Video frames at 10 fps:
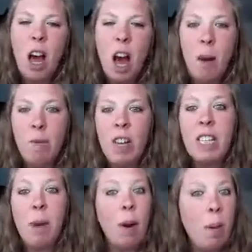
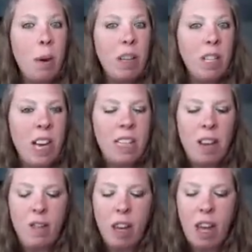Firstly, I'm going to apologise
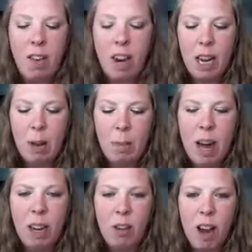if you hear any
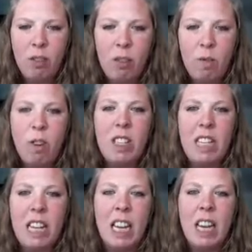background
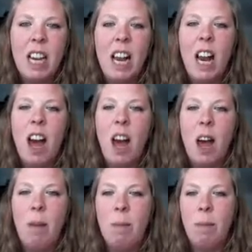rustling.
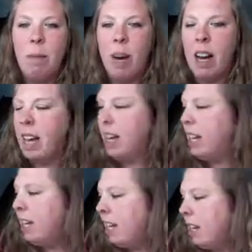My
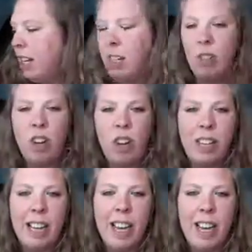little
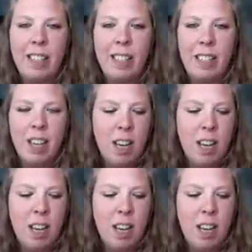dog is